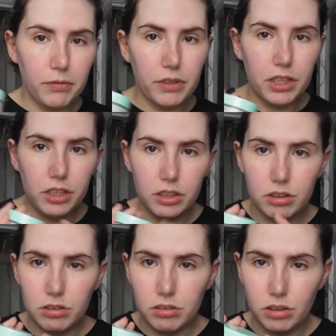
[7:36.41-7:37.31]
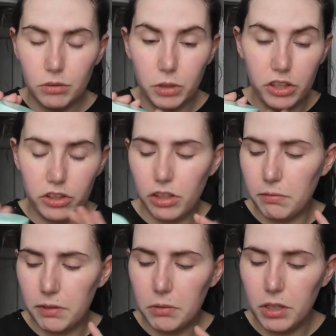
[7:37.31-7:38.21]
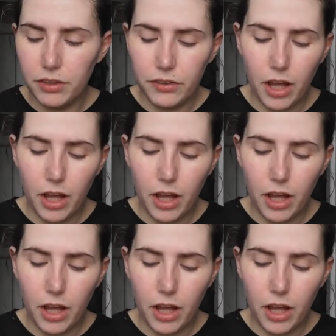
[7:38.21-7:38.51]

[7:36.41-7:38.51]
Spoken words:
V, one of the Derma V ones.